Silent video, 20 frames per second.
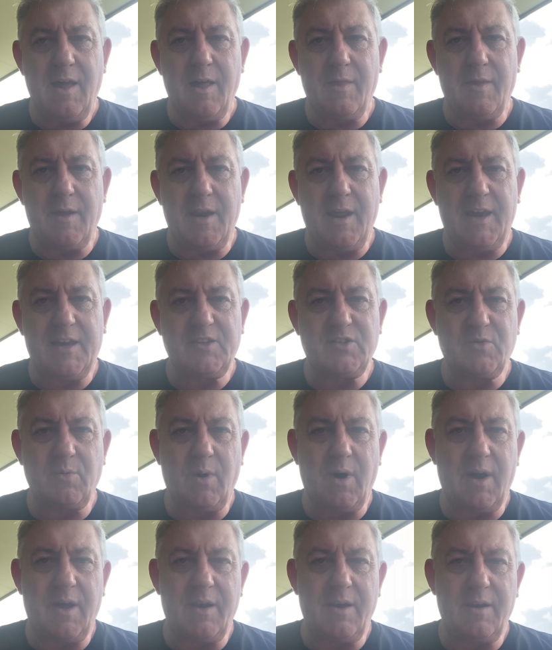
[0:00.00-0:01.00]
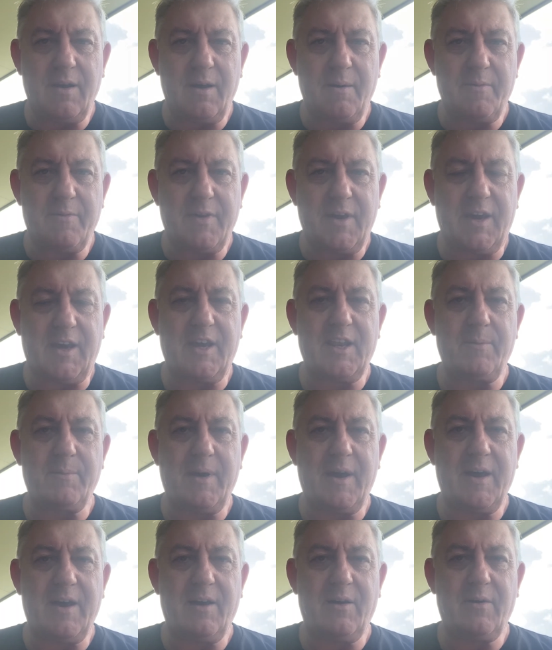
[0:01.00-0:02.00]
The next one I'm thinking
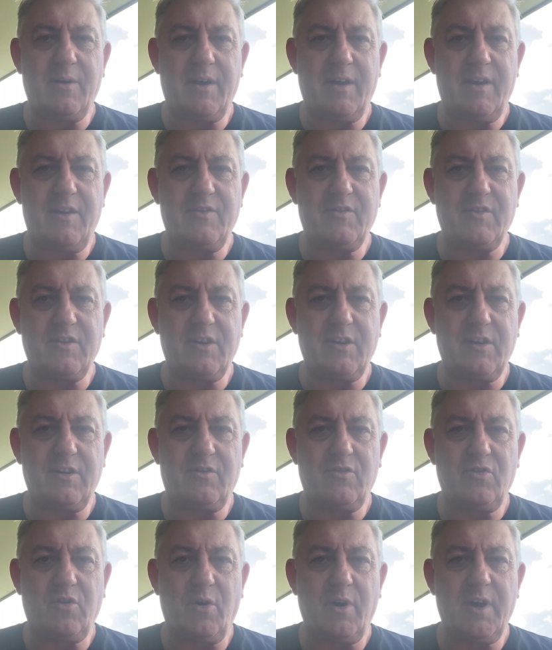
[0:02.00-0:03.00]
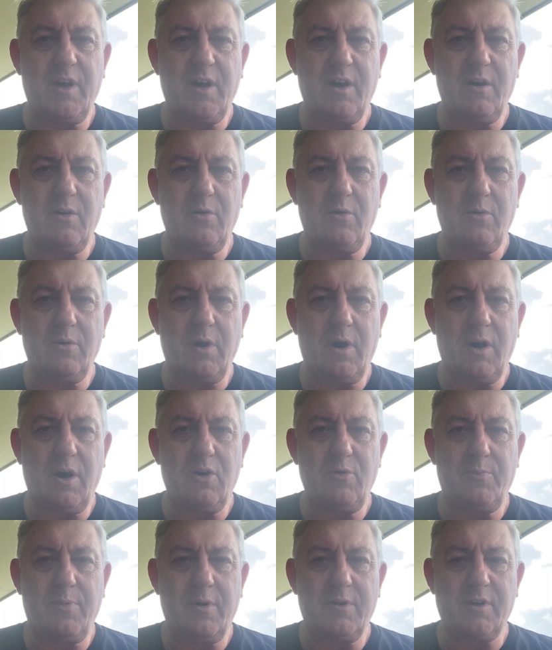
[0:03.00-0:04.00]
about is Toyo
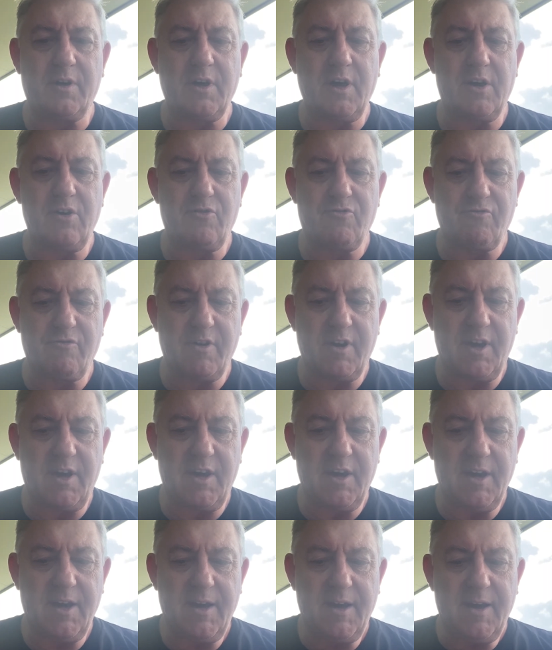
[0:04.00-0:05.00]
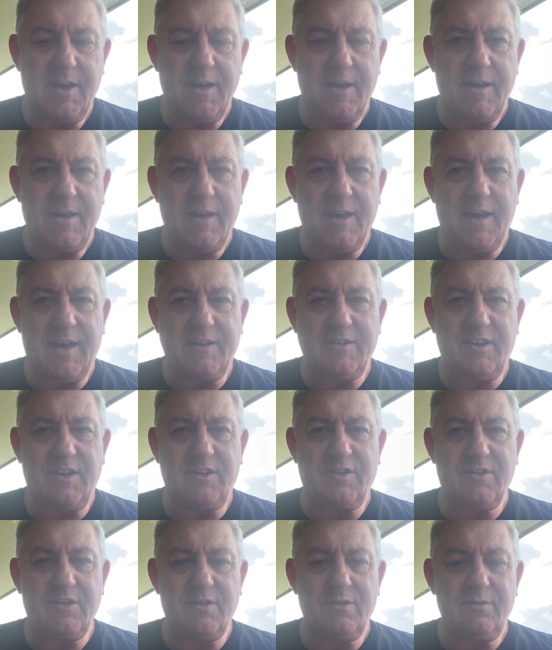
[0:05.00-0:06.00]
Open Country
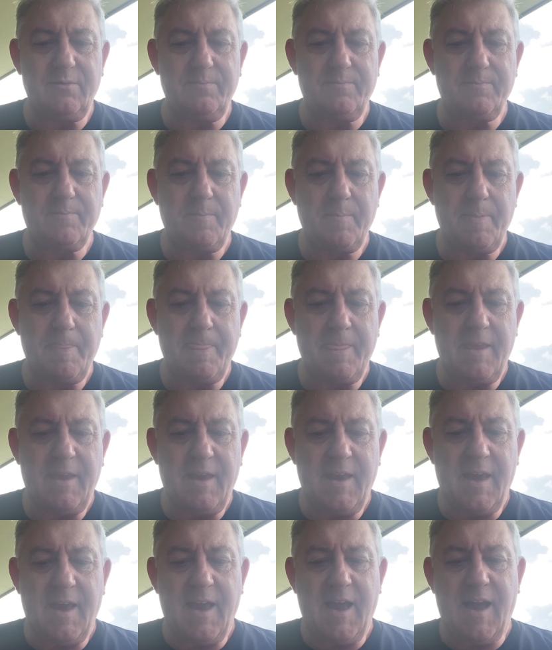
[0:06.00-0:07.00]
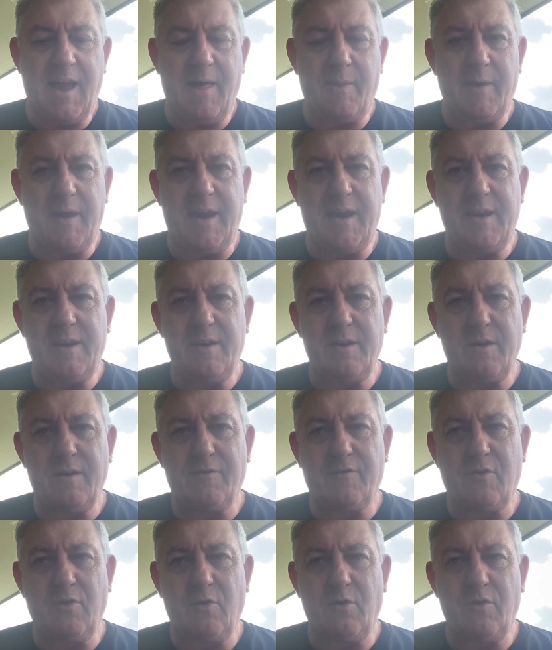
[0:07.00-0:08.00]
82. And then,
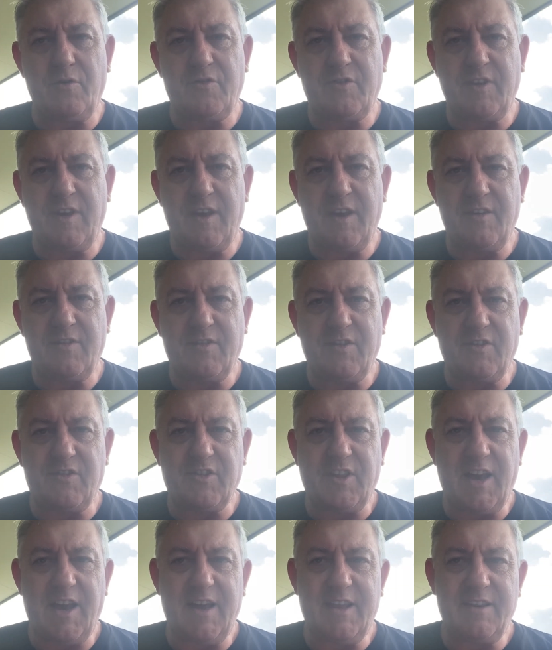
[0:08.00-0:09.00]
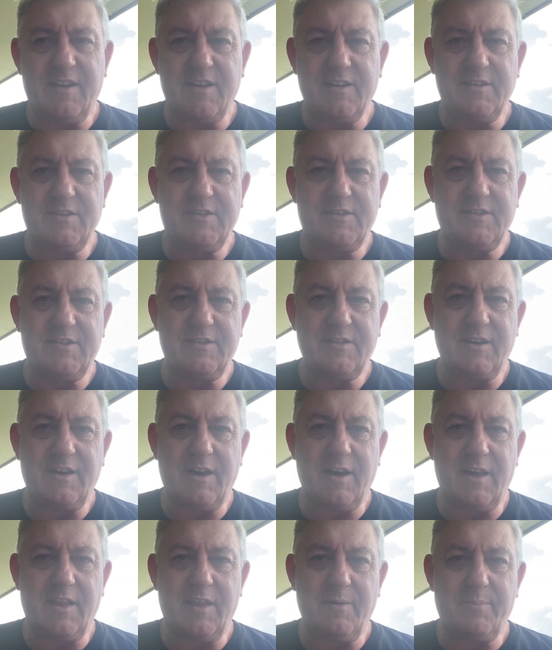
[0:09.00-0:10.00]
of course, there's the standards,
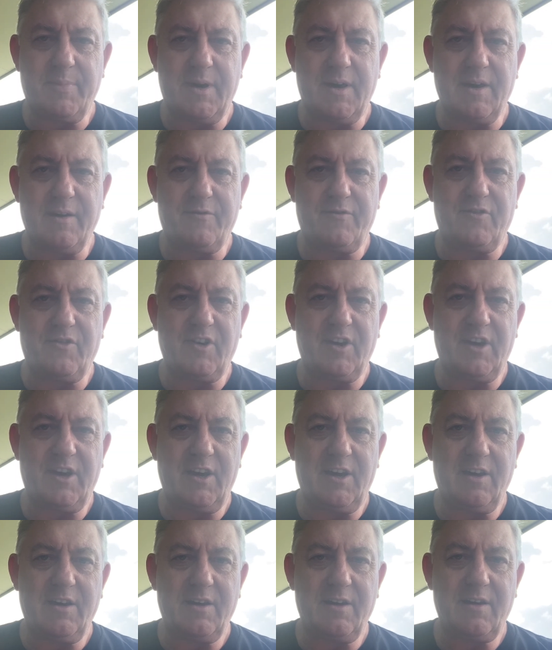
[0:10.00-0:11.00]
the BFG